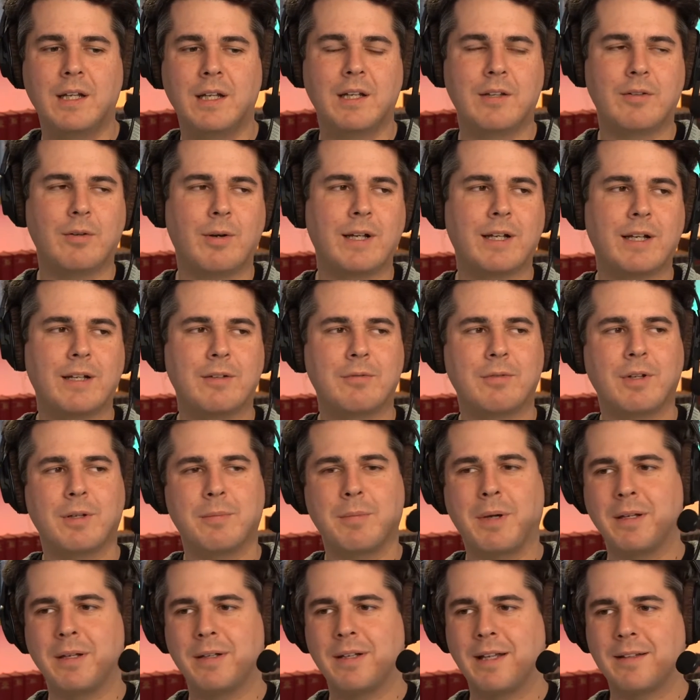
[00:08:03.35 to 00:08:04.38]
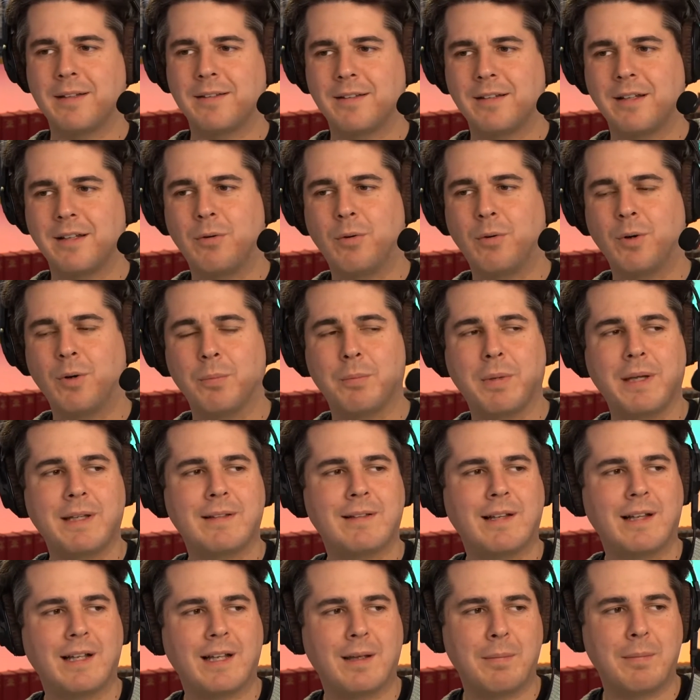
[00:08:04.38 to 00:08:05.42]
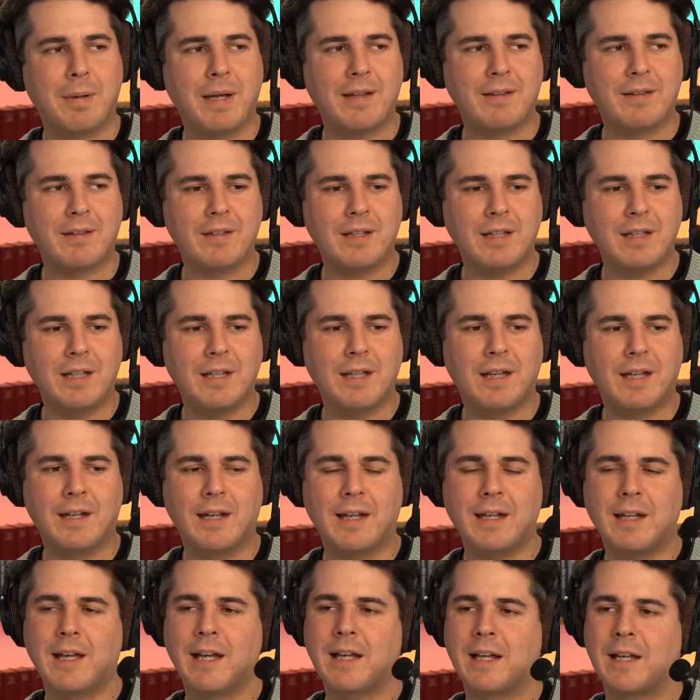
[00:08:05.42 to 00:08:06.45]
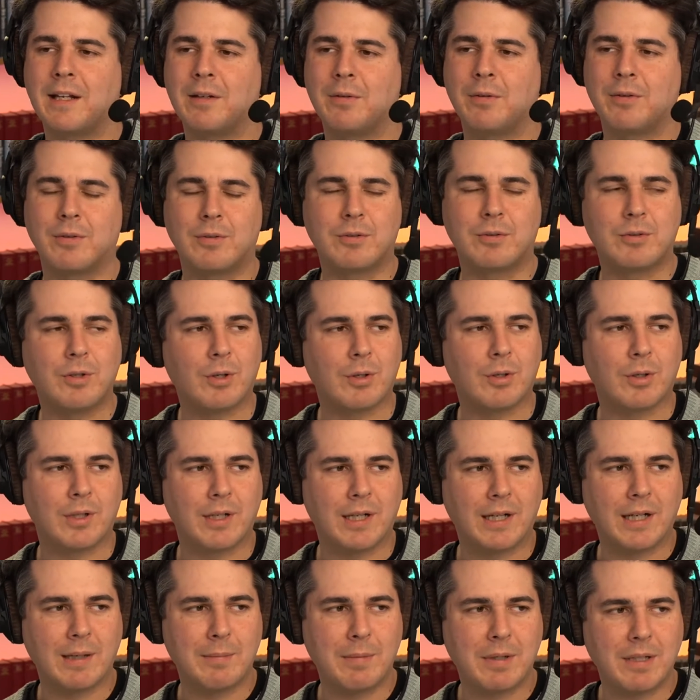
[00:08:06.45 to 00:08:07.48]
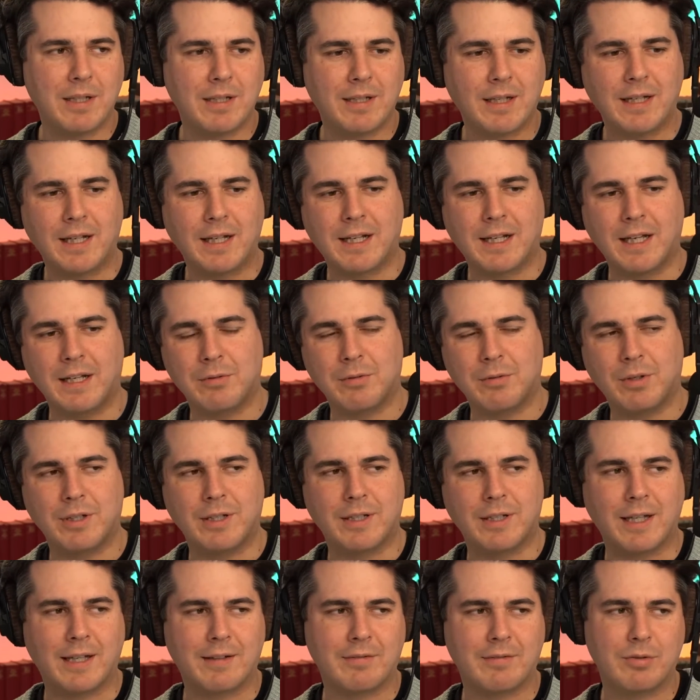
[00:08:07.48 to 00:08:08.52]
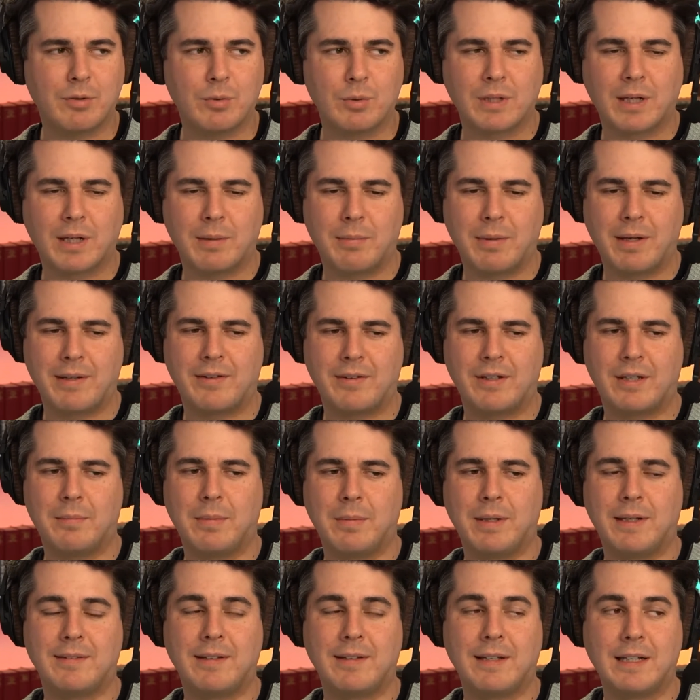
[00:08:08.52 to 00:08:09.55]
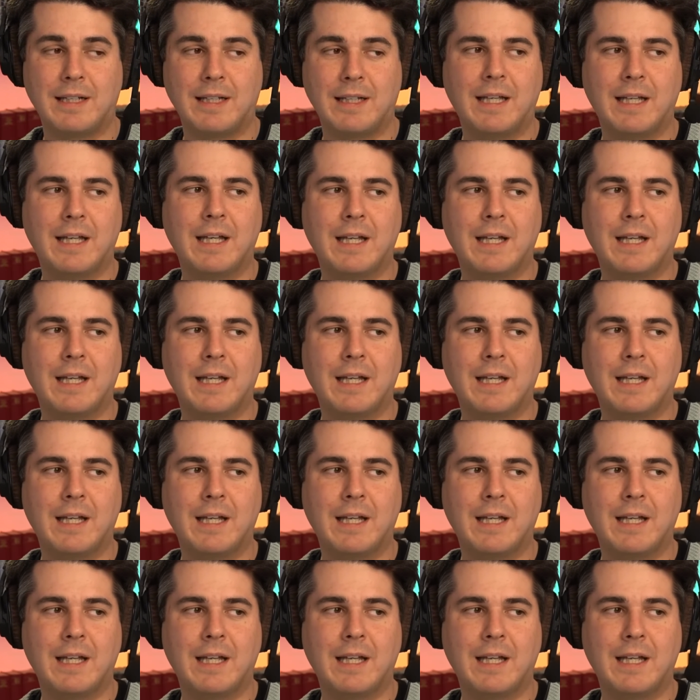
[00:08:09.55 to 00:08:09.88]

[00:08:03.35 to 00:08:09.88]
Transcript: So I can run my test now on baseline capacity, and then I can also turn on unlimited, and I can run it at full capacity basically.